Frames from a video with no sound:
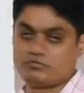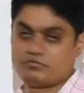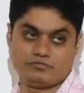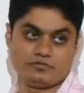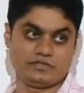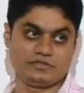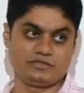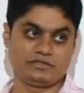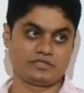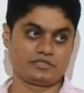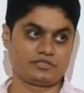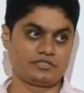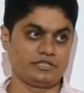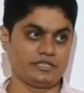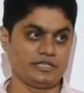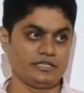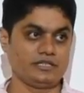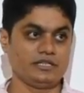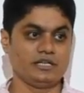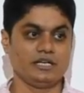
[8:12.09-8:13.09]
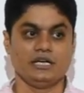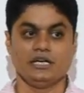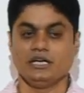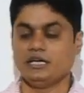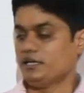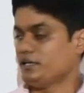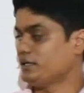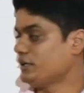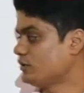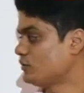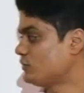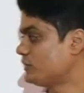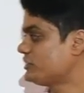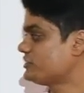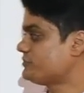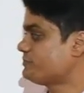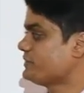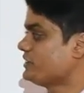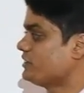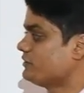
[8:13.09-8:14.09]
169. Now what
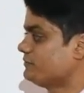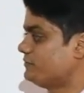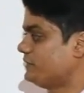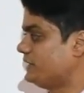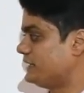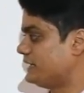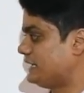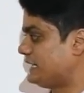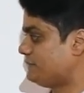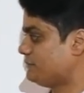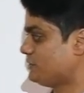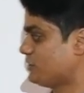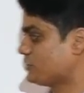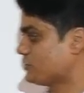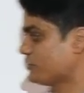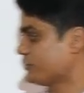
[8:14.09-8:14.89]
is P of 1? I am not